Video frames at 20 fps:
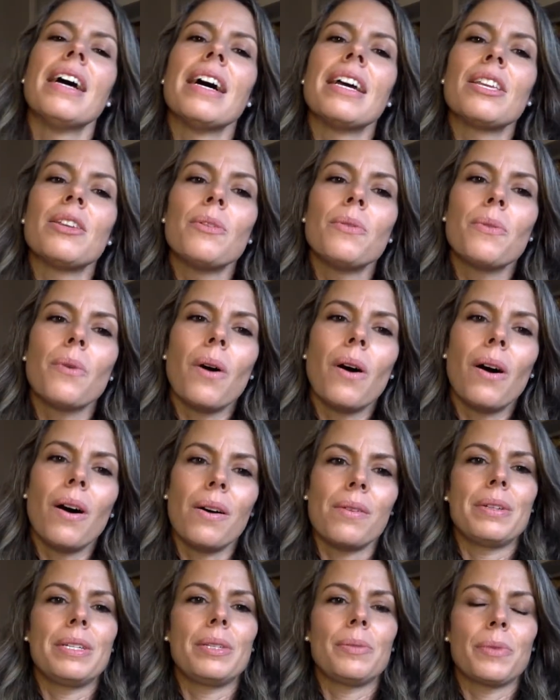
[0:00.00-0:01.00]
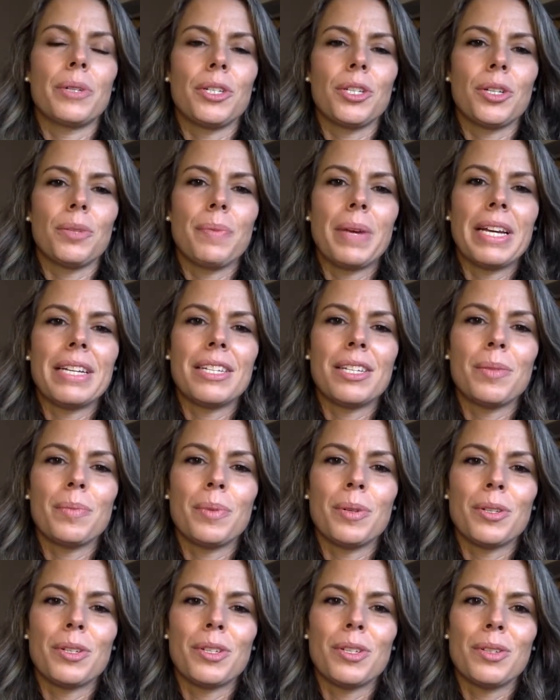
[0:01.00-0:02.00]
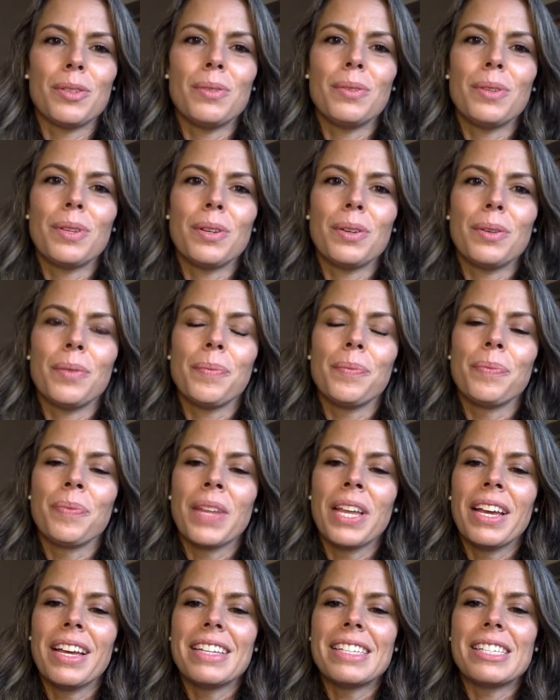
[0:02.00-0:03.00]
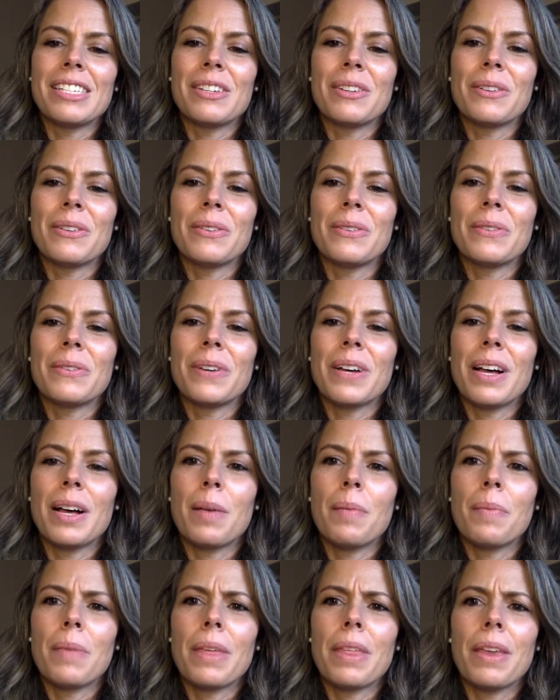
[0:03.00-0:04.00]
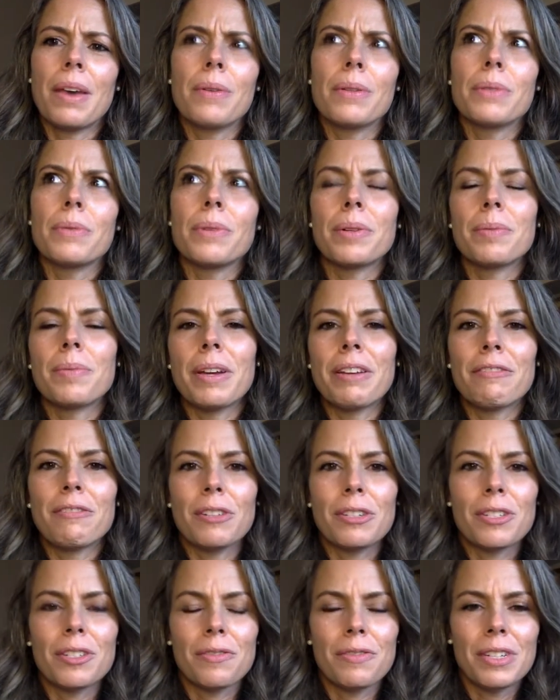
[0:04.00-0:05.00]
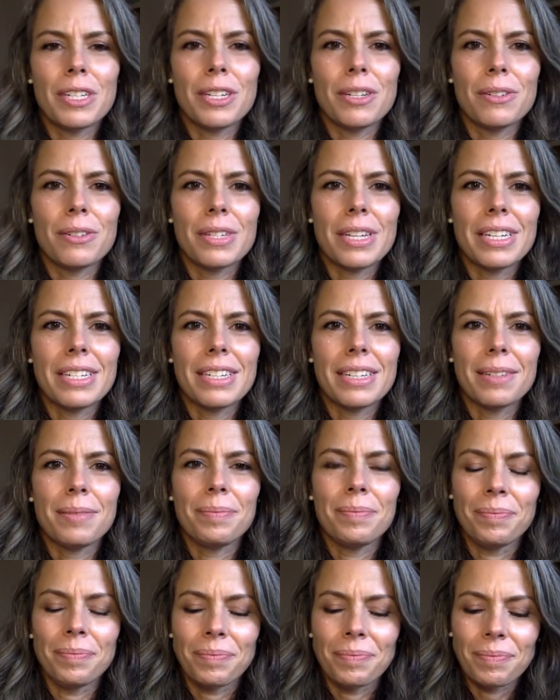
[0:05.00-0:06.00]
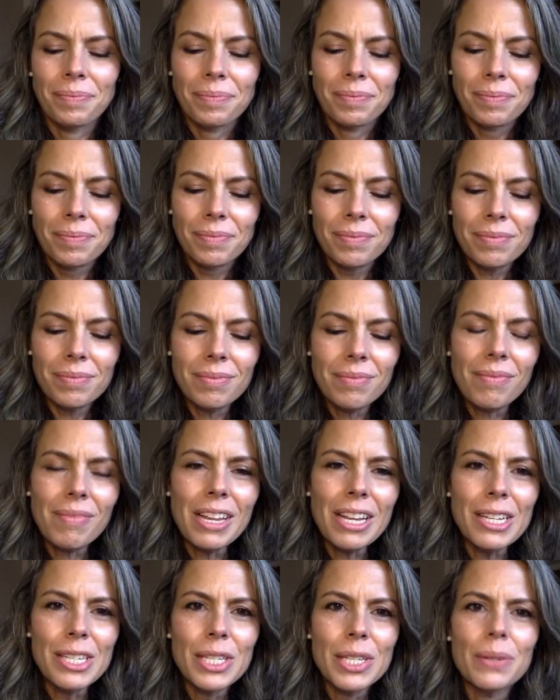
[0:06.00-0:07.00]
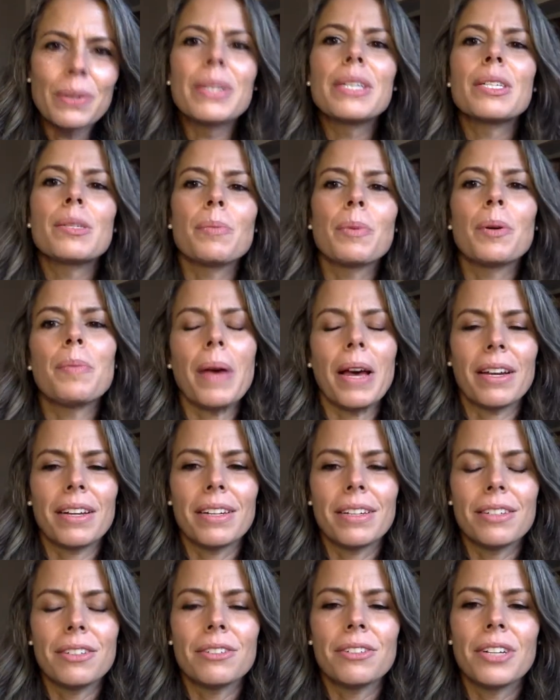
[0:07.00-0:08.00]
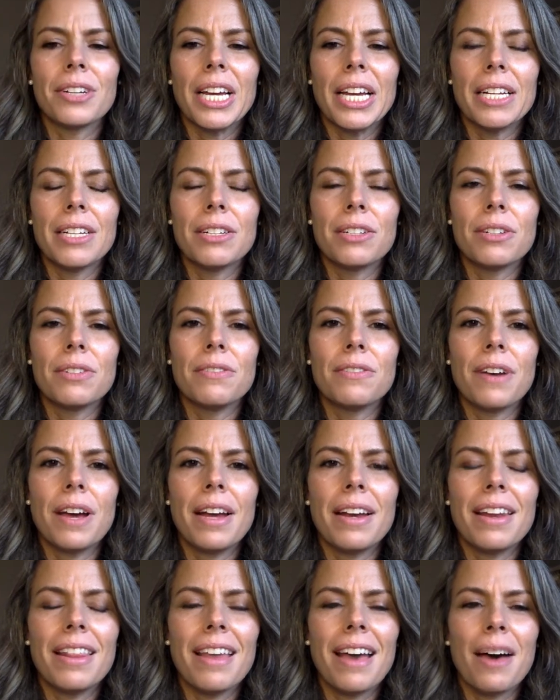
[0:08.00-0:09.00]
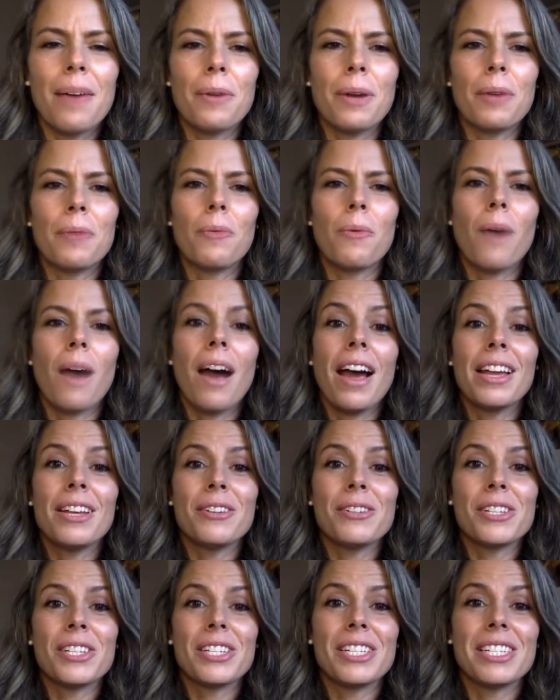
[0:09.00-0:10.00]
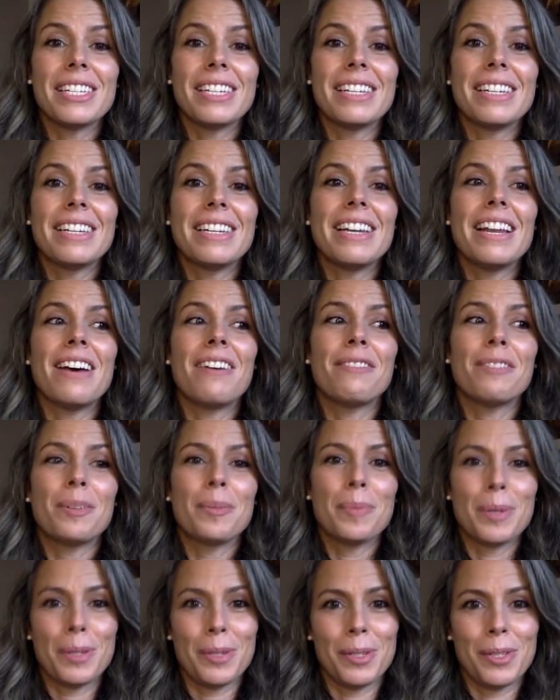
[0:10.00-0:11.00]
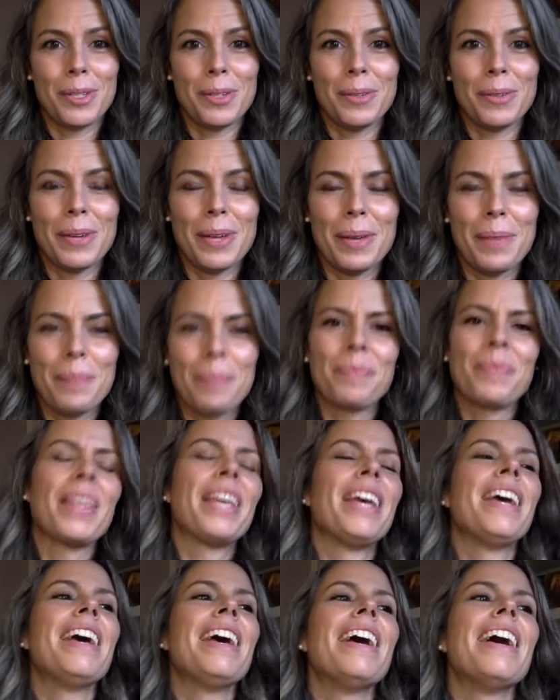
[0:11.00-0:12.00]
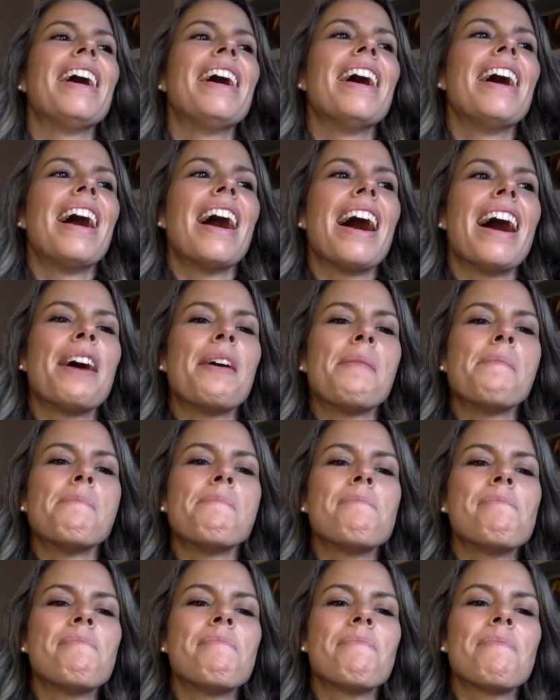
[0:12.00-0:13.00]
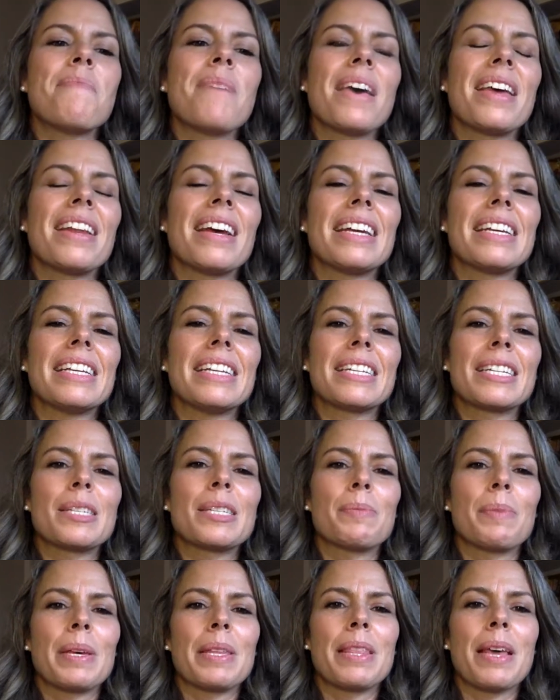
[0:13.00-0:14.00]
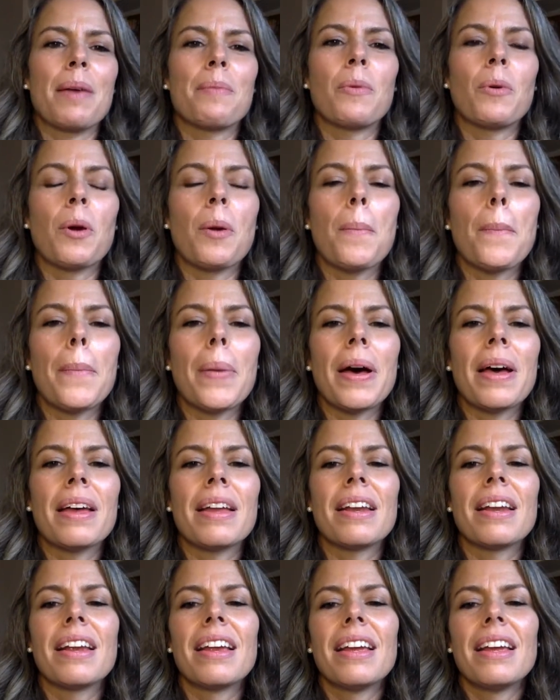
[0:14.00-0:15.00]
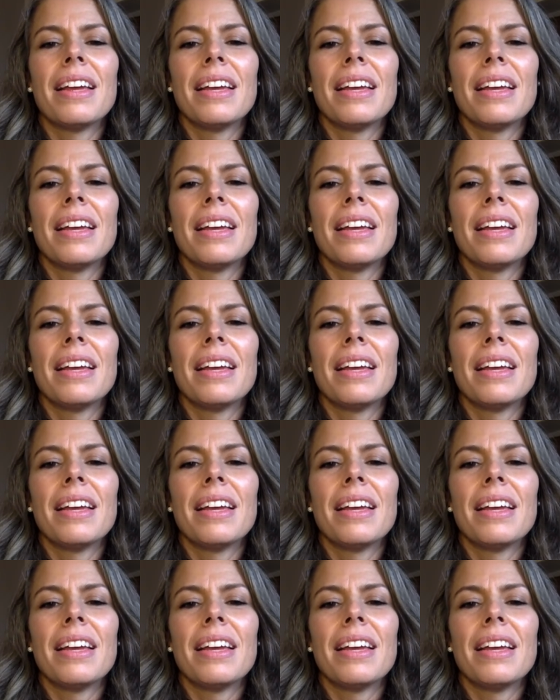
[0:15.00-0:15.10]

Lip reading: you always want your man to pursue you. So that was one of my first videos I did. So explore back and you'll find that one, why you should never pursue him. And I can explain that more, but